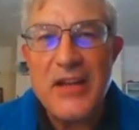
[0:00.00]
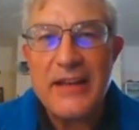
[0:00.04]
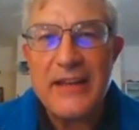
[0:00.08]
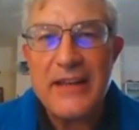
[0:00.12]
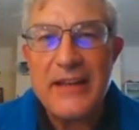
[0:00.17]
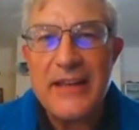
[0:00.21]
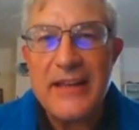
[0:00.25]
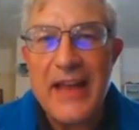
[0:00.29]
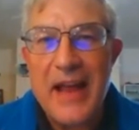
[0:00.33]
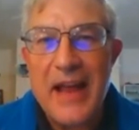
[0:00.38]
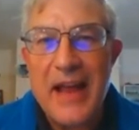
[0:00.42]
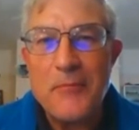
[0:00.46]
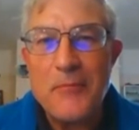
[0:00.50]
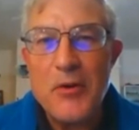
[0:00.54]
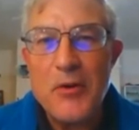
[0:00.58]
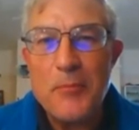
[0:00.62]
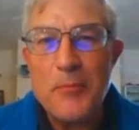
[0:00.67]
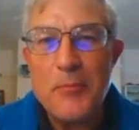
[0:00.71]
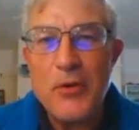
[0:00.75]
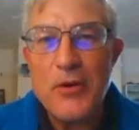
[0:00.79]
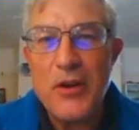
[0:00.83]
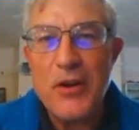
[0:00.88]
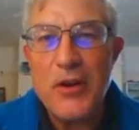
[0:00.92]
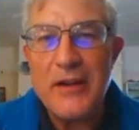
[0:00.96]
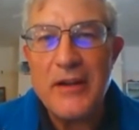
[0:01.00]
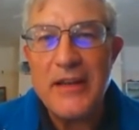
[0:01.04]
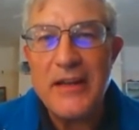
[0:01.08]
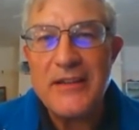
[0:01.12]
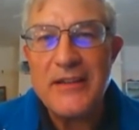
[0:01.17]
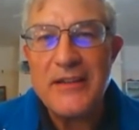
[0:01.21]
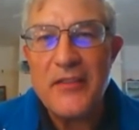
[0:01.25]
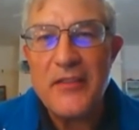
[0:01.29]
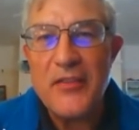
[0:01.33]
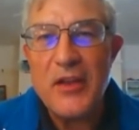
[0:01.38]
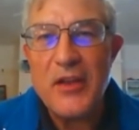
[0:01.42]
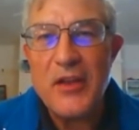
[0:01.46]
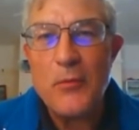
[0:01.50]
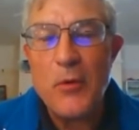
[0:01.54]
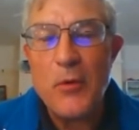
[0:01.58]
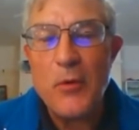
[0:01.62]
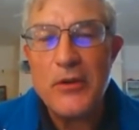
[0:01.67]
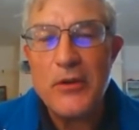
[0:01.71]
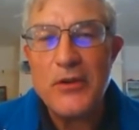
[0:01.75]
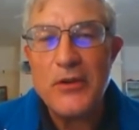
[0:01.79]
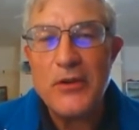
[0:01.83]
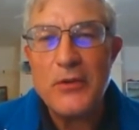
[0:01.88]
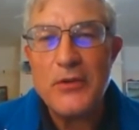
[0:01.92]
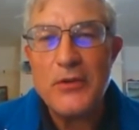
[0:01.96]
had a camera put on it. I think what
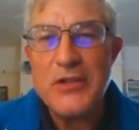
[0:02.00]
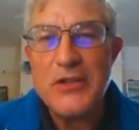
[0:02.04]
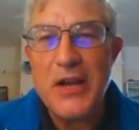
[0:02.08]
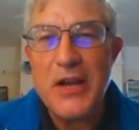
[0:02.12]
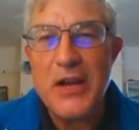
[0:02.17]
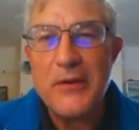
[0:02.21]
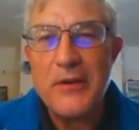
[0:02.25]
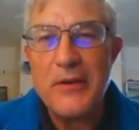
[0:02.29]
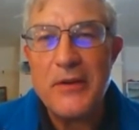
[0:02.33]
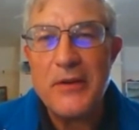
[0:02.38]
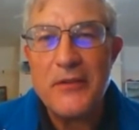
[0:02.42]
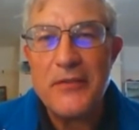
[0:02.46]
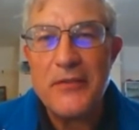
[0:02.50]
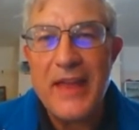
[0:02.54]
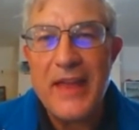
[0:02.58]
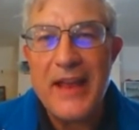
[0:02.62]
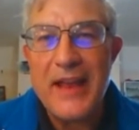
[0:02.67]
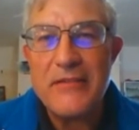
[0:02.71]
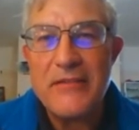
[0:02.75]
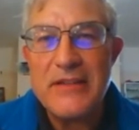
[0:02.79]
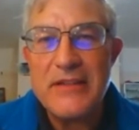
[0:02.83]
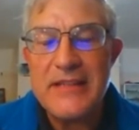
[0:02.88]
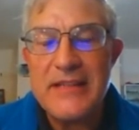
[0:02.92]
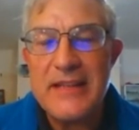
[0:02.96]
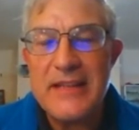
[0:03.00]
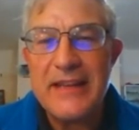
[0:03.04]
you're showing on there is the